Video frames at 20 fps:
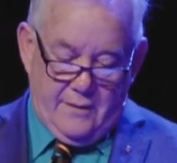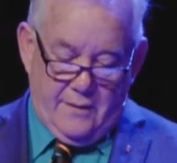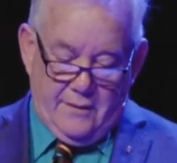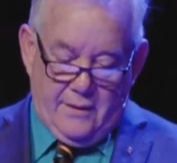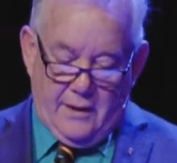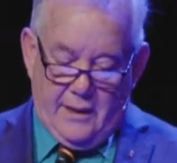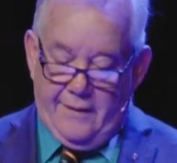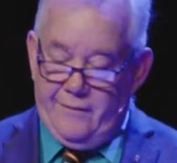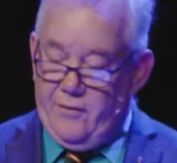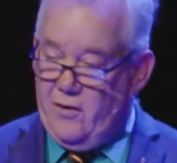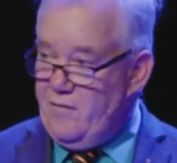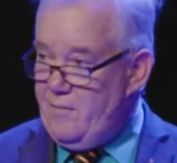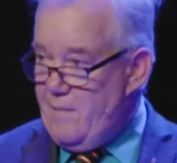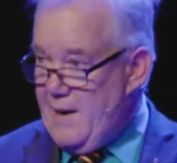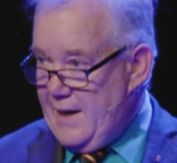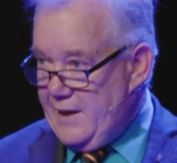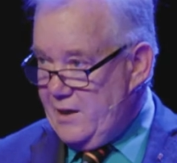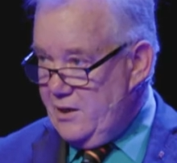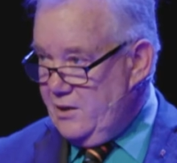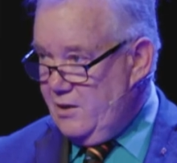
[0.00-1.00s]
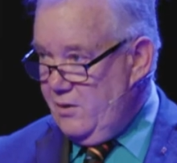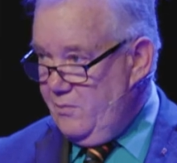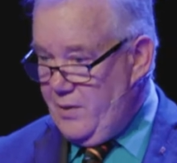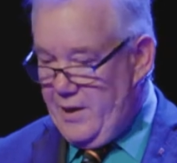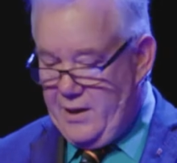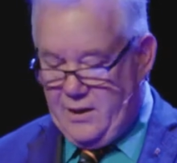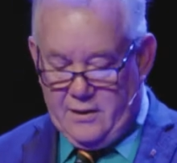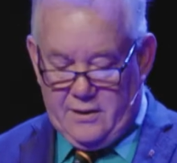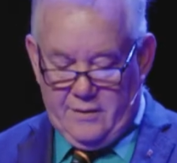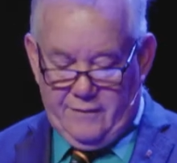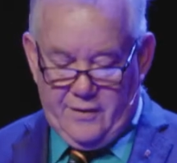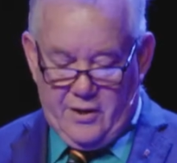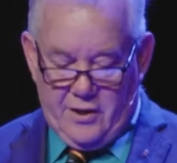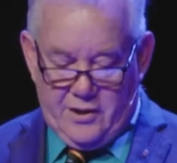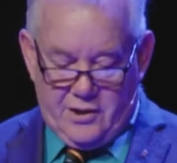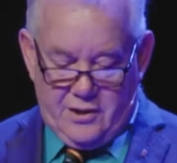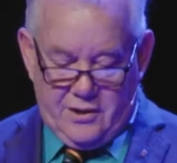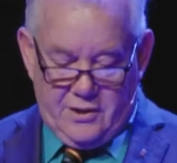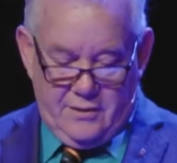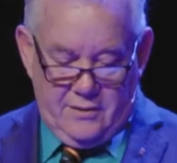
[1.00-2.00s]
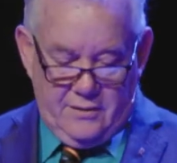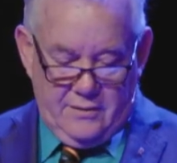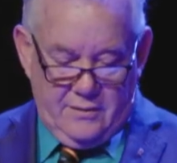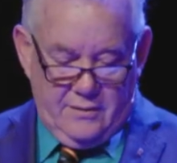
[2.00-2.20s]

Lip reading: The level of market competitiveness,